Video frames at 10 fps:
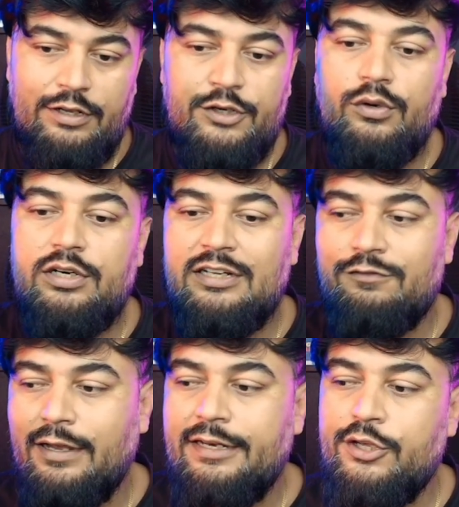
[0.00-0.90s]
When you are
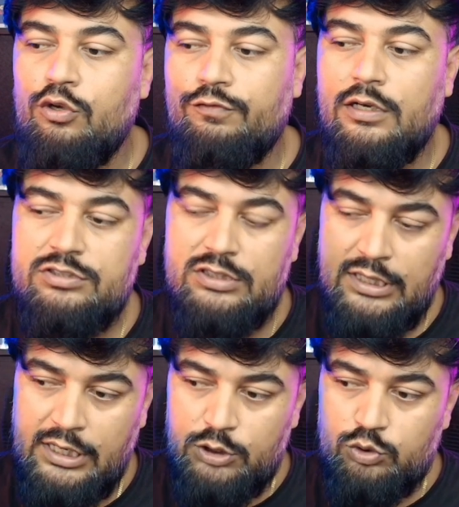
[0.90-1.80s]
defining your function,
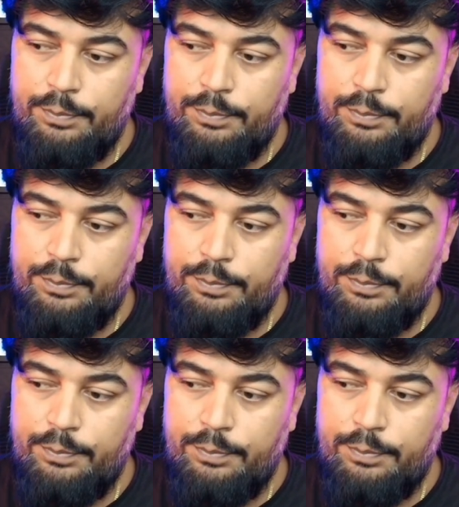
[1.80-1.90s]
so